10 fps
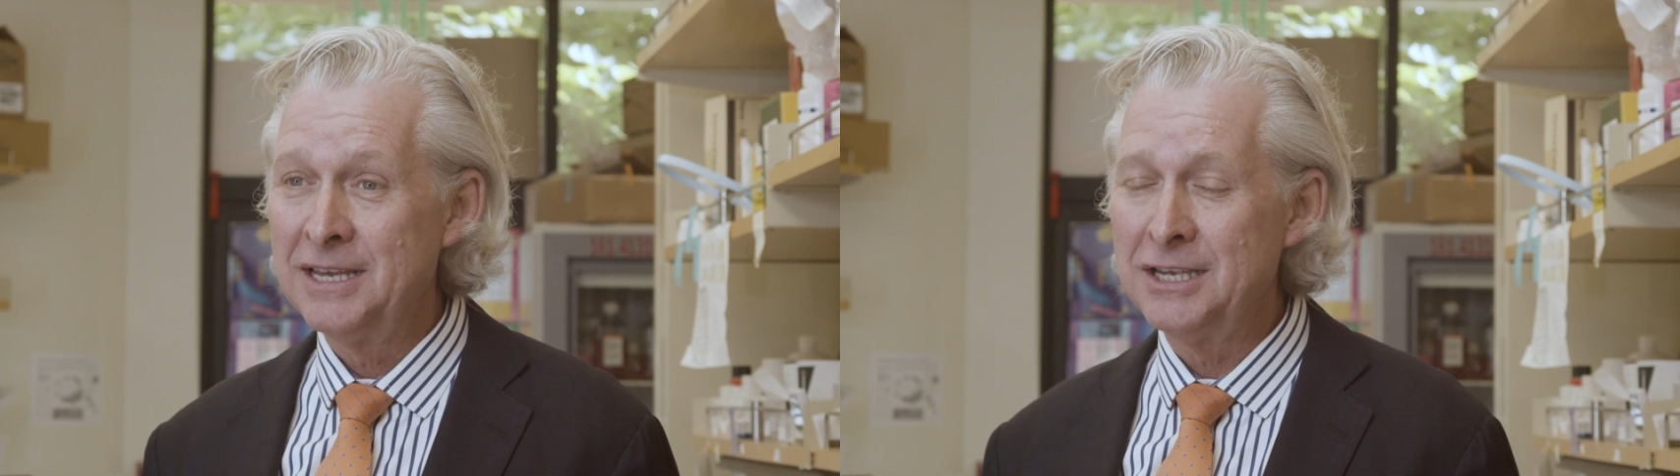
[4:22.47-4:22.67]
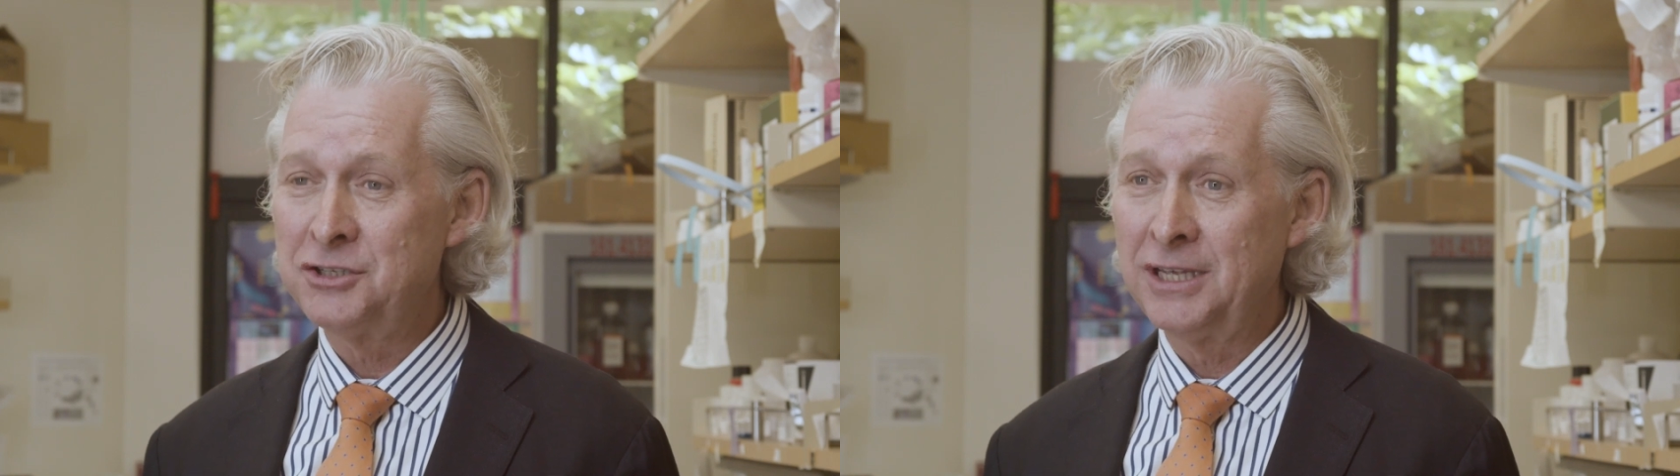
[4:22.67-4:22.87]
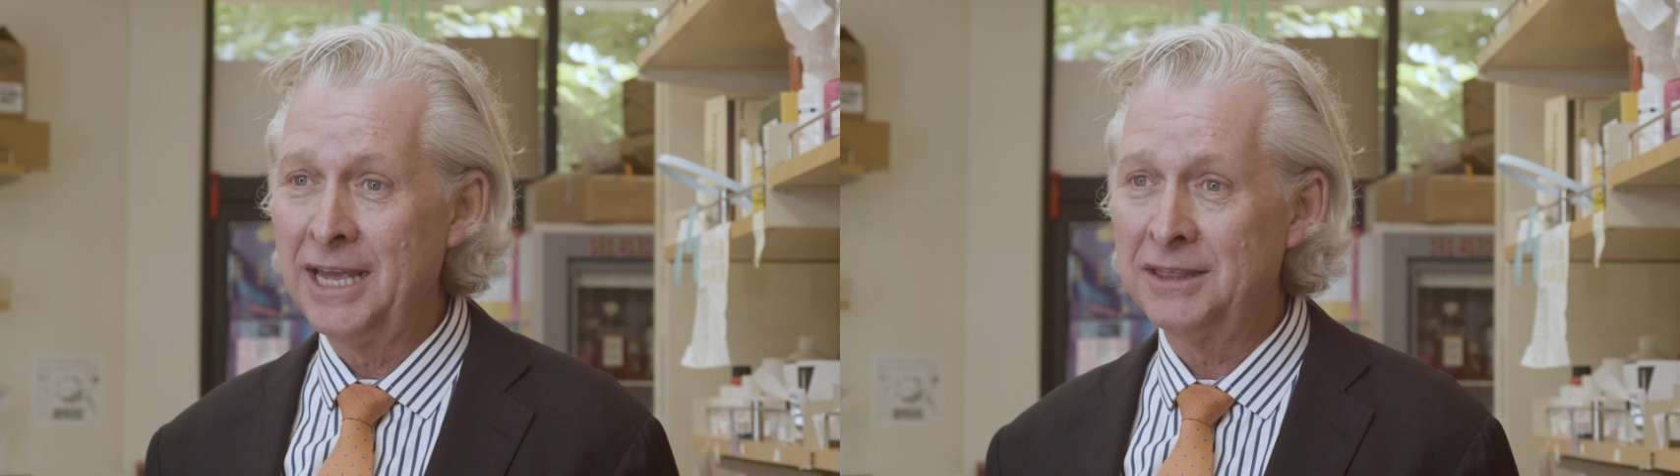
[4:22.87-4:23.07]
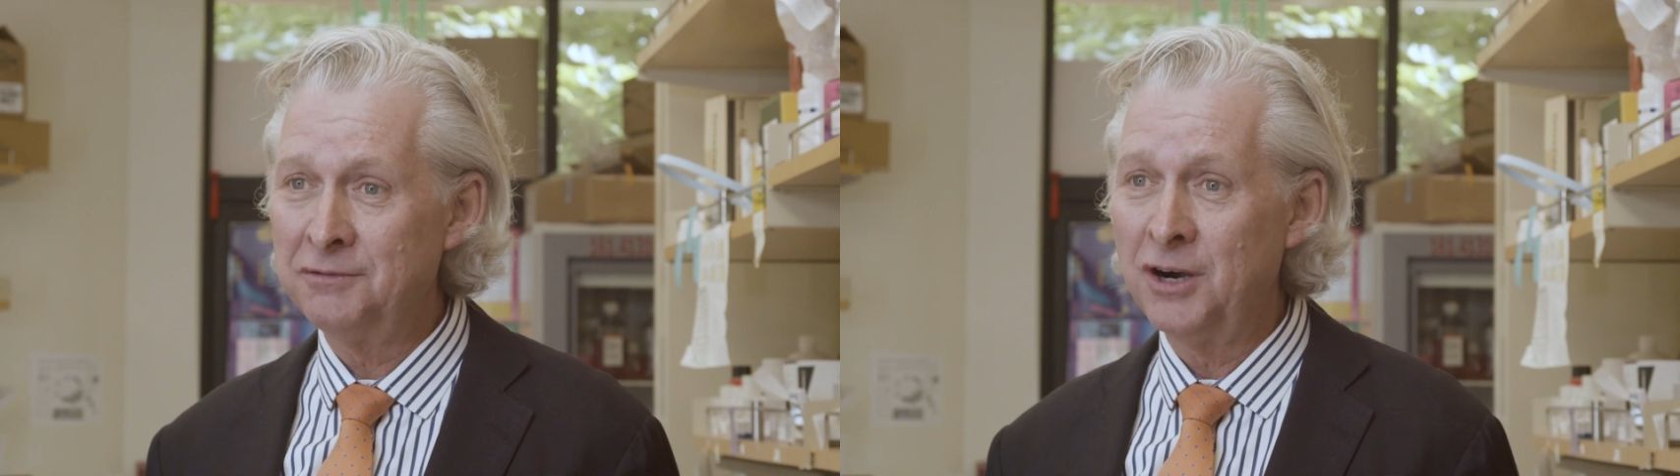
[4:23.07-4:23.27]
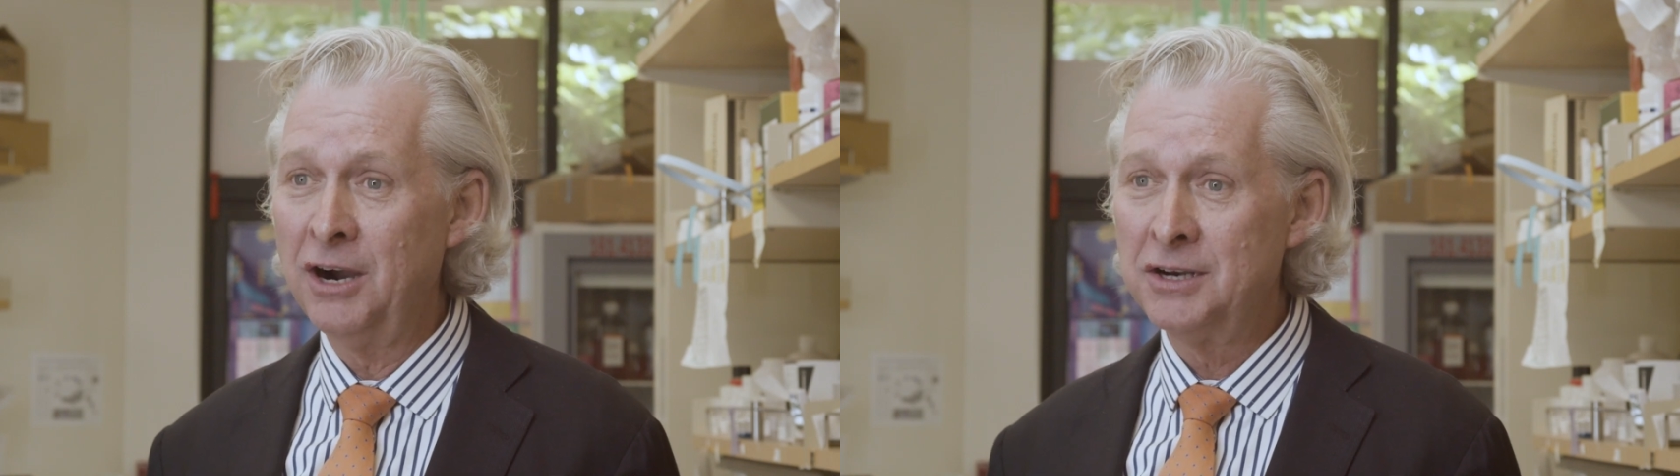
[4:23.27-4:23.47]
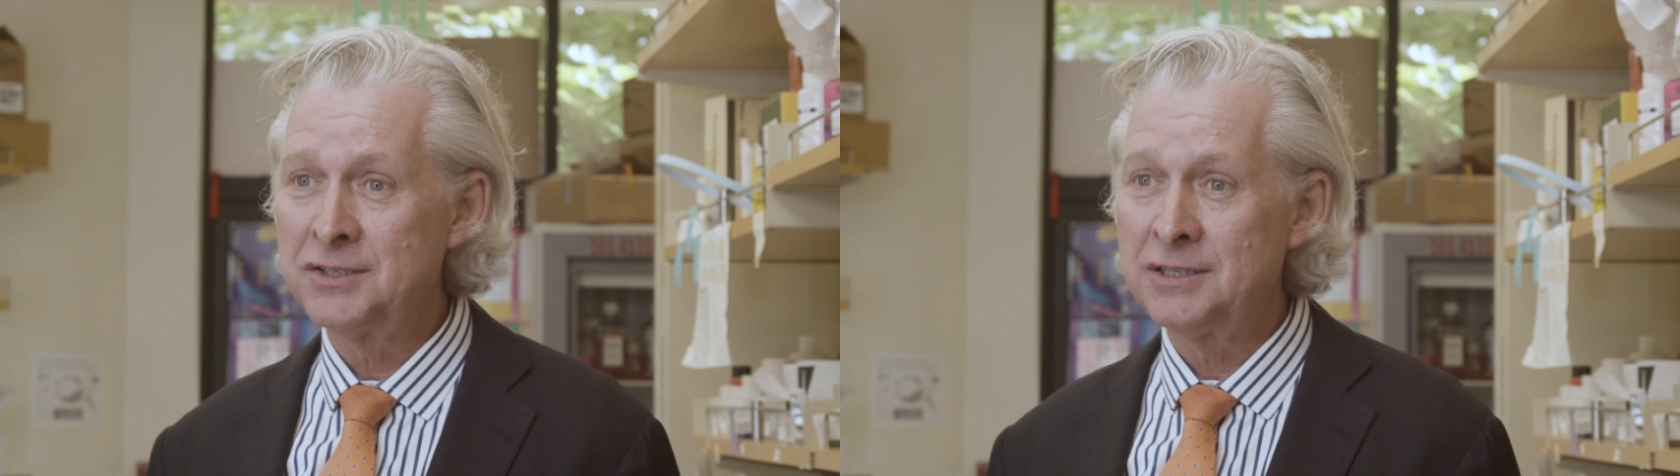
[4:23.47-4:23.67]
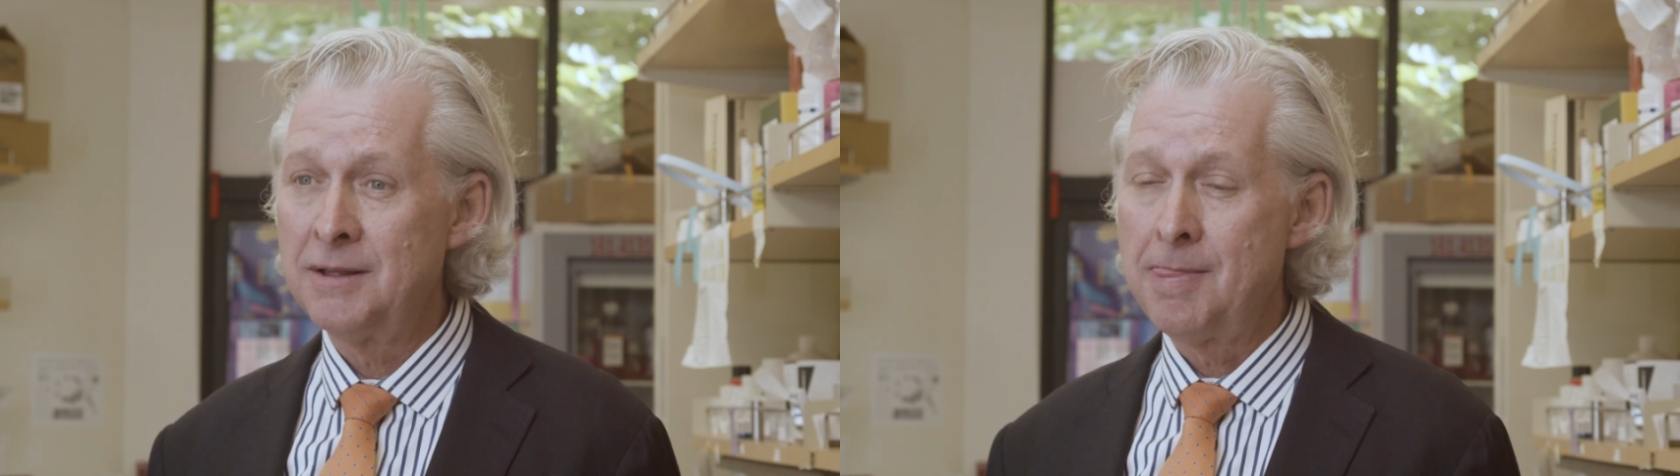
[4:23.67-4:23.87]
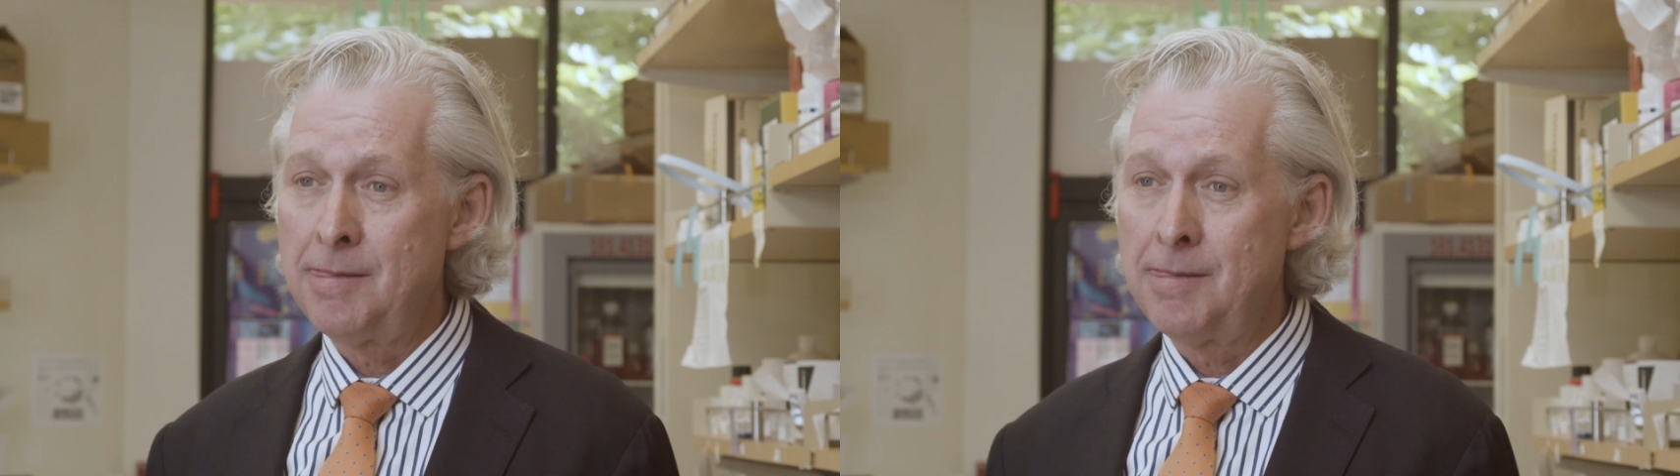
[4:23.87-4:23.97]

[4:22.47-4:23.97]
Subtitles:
is to get the virus